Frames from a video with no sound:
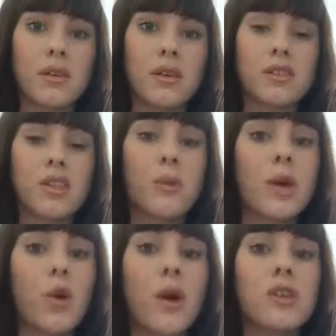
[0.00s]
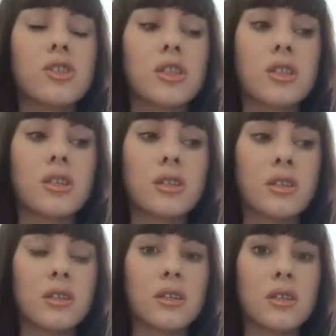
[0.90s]
And so we question,
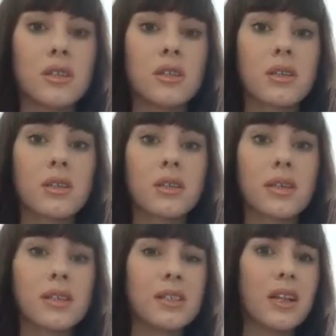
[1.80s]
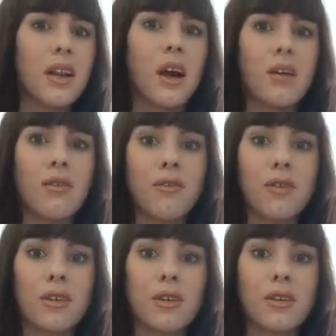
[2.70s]
is it love?
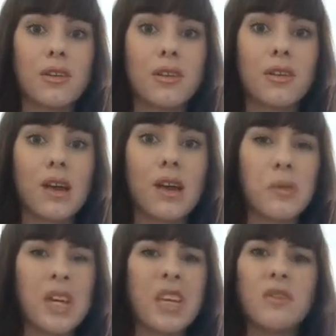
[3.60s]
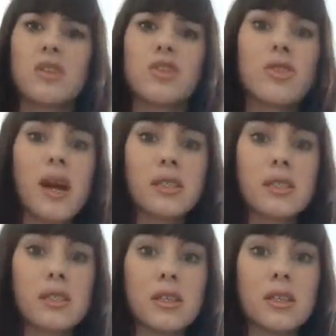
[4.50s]
Am I even
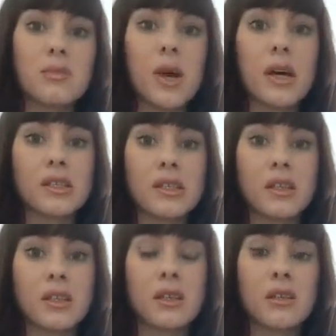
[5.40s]
attracted to this person?